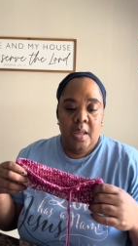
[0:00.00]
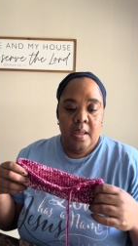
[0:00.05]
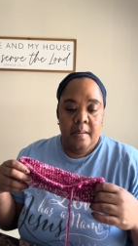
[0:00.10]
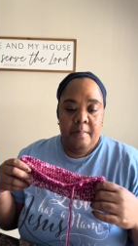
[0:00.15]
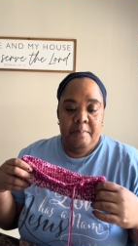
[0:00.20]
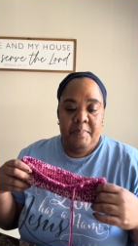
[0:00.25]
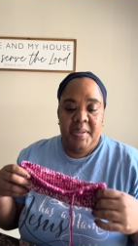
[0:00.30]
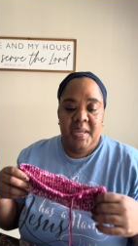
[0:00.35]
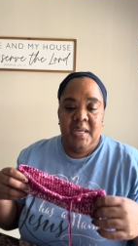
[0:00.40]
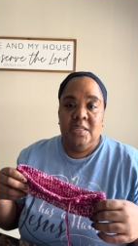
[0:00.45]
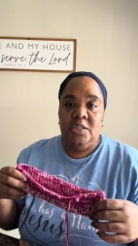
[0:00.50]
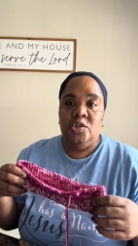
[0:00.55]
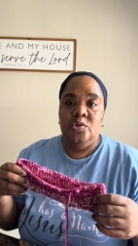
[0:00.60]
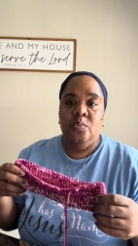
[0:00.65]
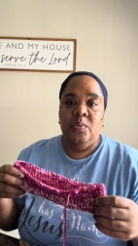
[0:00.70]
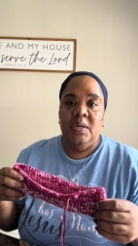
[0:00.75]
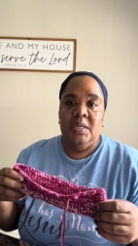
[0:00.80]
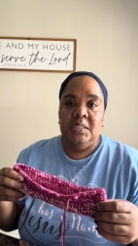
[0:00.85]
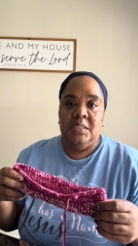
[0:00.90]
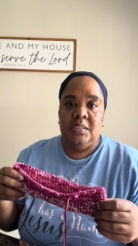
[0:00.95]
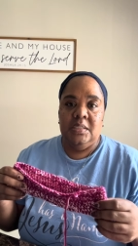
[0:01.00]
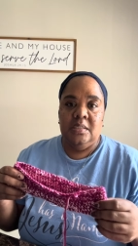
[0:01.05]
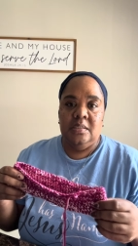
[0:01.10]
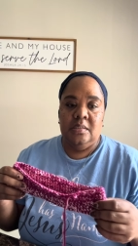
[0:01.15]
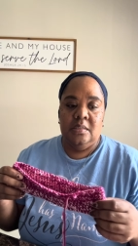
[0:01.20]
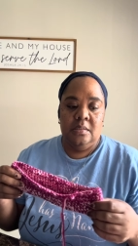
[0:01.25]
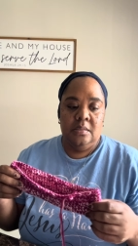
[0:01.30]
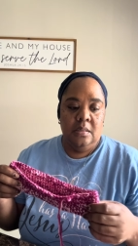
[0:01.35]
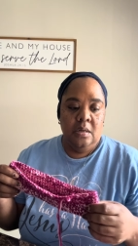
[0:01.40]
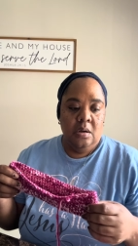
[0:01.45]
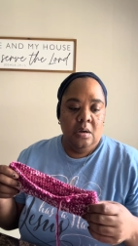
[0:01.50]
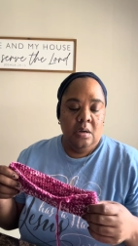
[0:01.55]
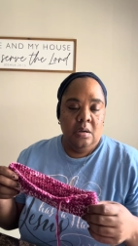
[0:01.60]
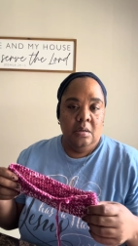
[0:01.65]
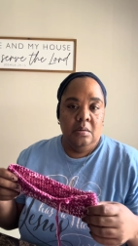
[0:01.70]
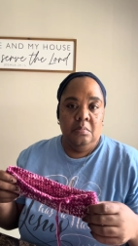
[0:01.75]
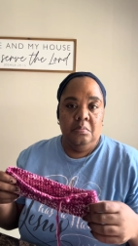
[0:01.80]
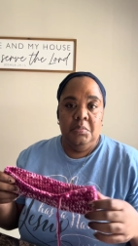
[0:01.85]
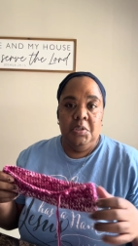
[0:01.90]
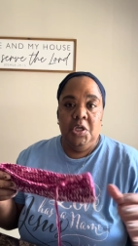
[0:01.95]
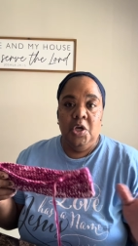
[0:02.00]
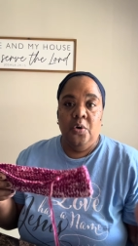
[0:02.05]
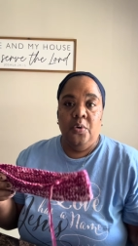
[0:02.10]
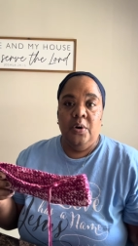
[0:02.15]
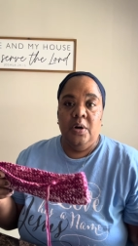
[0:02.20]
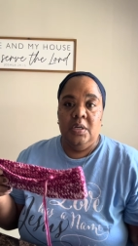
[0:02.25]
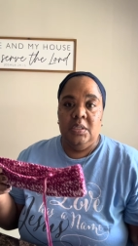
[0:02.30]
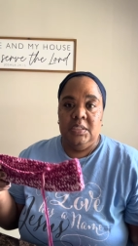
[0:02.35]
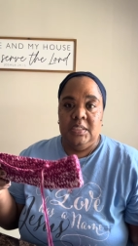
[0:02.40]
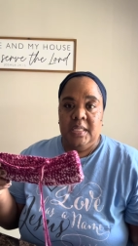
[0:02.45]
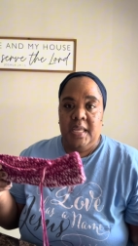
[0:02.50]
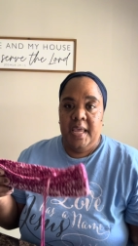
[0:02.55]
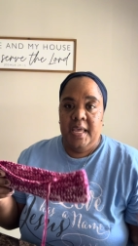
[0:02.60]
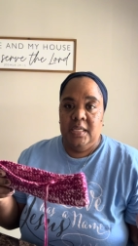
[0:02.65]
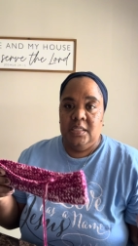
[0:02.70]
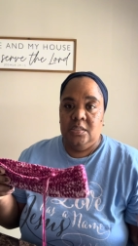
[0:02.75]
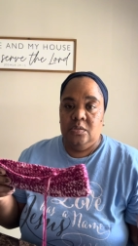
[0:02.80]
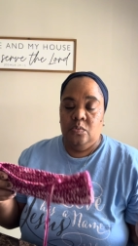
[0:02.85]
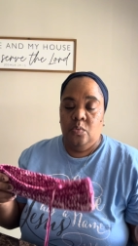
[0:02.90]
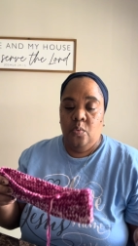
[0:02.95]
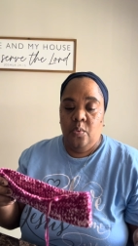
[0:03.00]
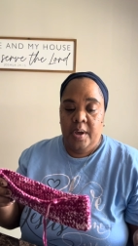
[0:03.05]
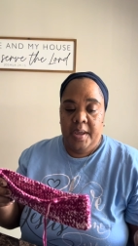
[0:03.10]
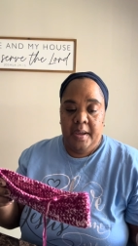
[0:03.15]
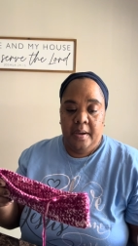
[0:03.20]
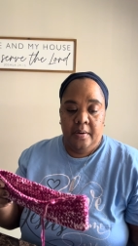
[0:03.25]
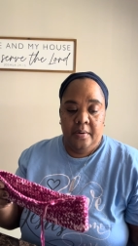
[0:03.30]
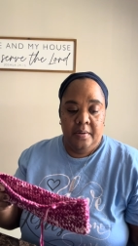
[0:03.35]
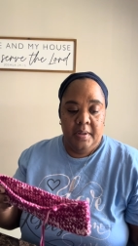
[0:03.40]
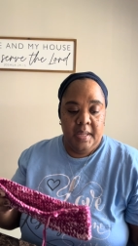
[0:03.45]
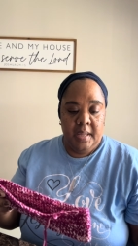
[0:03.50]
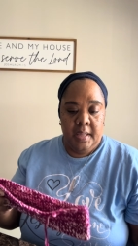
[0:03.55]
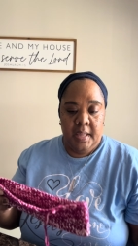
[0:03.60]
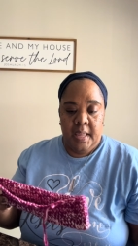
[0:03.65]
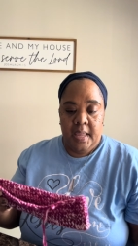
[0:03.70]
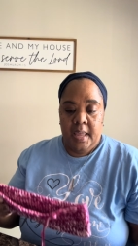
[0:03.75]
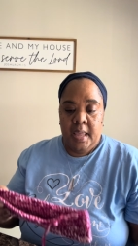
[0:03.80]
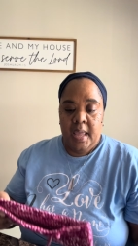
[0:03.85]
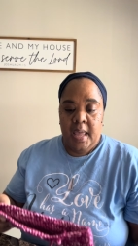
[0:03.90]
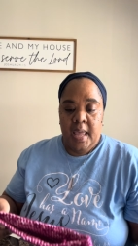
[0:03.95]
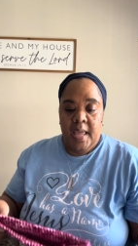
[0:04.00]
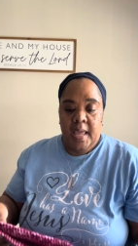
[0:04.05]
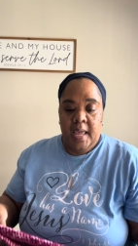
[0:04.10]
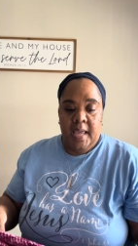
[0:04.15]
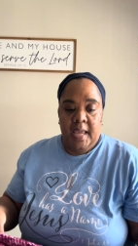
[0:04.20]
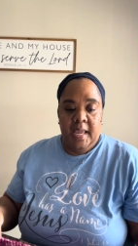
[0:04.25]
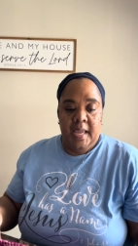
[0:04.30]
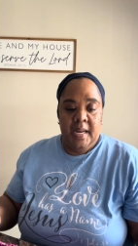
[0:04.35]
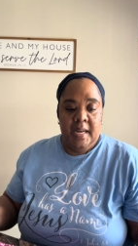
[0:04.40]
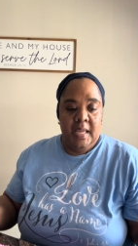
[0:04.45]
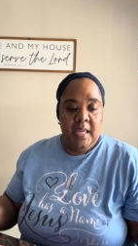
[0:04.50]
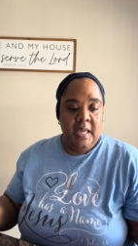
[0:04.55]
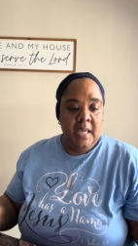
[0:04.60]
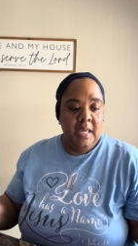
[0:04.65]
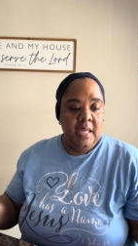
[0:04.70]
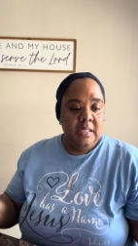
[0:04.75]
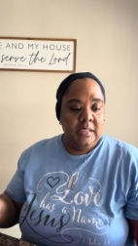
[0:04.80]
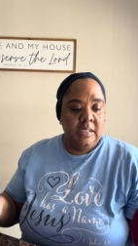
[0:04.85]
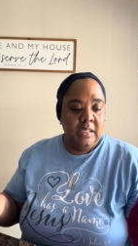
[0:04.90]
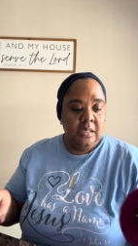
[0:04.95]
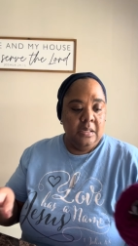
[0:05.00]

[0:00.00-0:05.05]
big twist yarns as well. It is